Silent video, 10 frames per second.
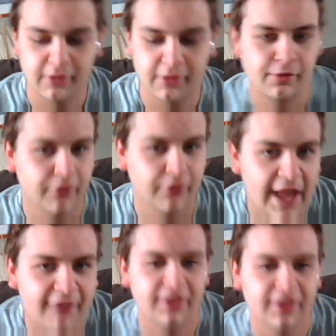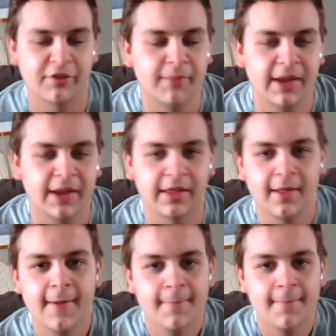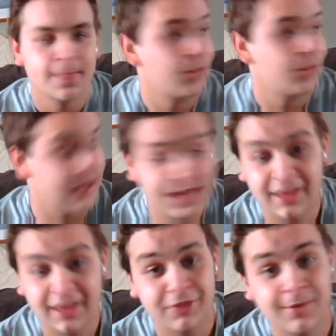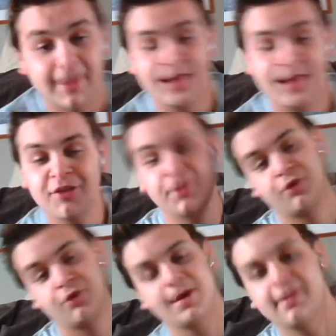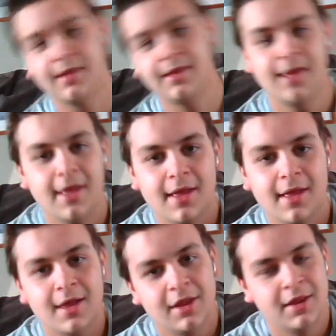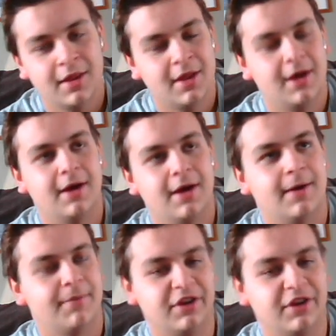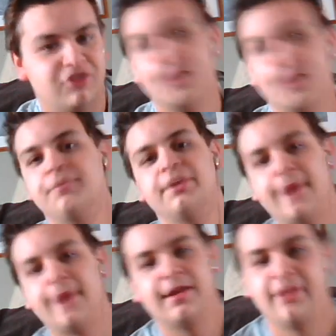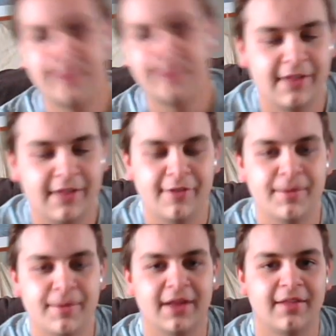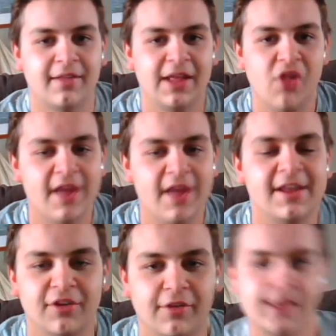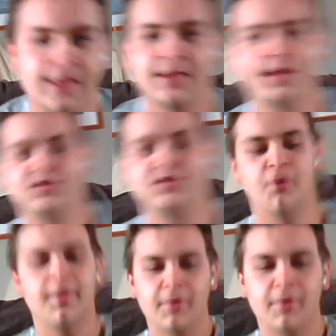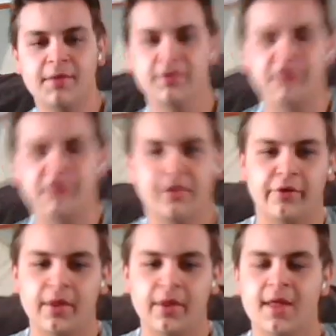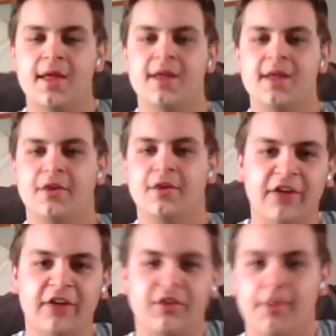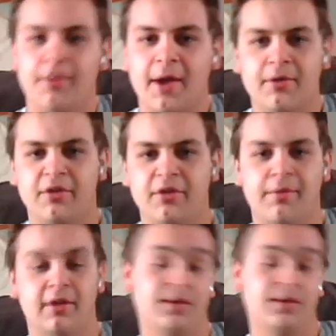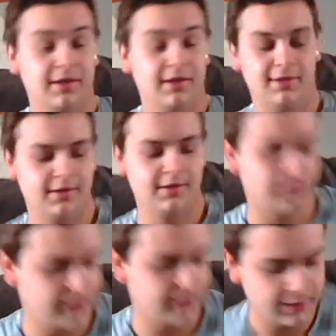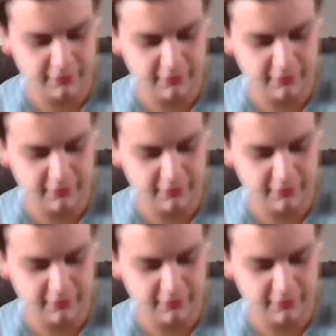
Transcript: each other, they're laughing, they're smiling. When he hit that three, man, they just went crazy. They jumped up out of the seats, because they like each other. They enjoy playing with each other. And last year, they probably would have just been, nice shot,